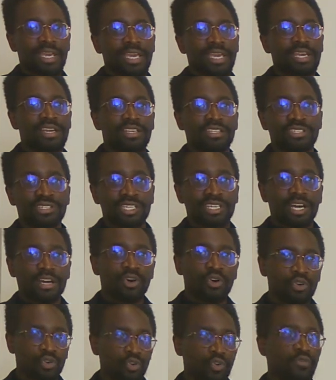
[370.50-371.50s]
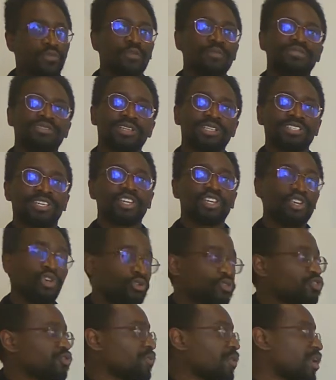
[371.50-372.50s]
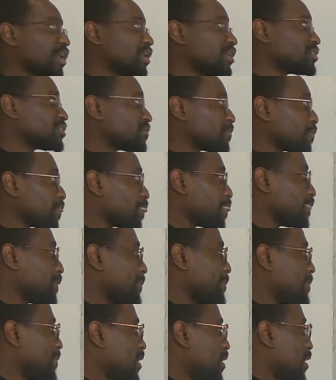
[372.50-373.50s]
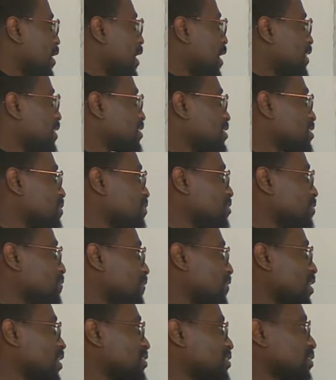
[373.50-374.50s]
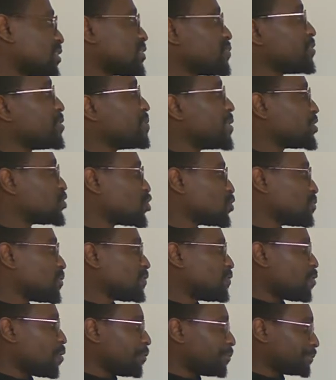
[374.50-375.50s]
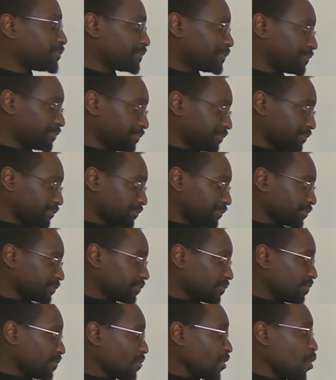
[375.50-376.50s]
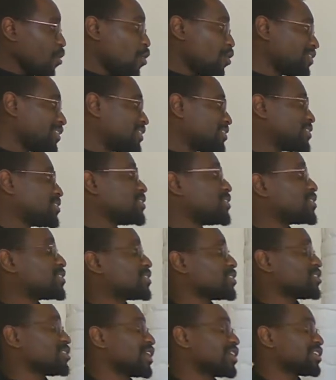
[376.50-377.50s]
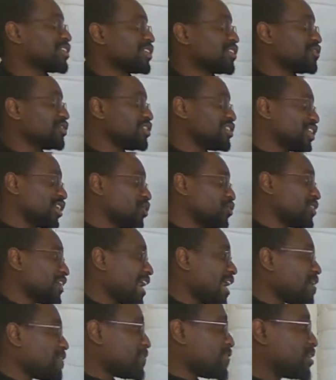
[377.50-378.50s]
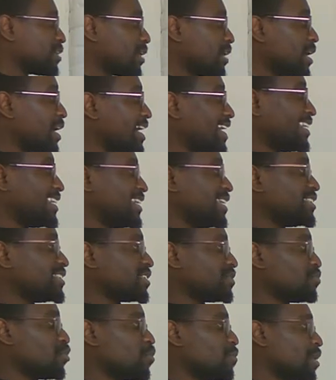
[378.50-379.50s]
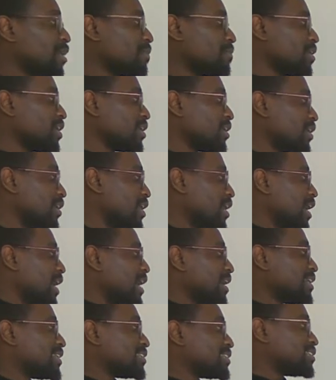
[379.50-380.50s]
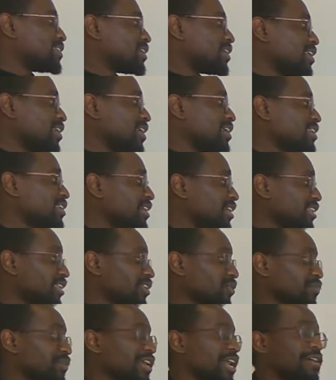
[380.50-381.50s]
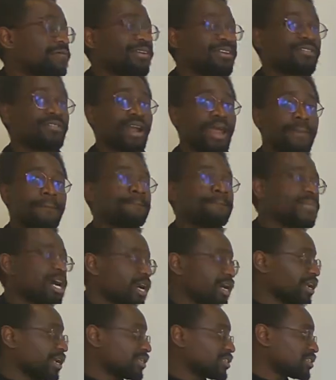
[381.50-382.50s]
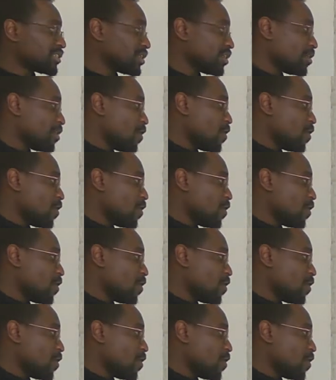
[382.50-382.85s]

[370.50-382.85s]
industry can grow from such a huge market. And this is some of the figures that we mentioned before. All this takes is actually to tell you that Africa leads in mobile money, and it is a clear indicator that we have a ripe market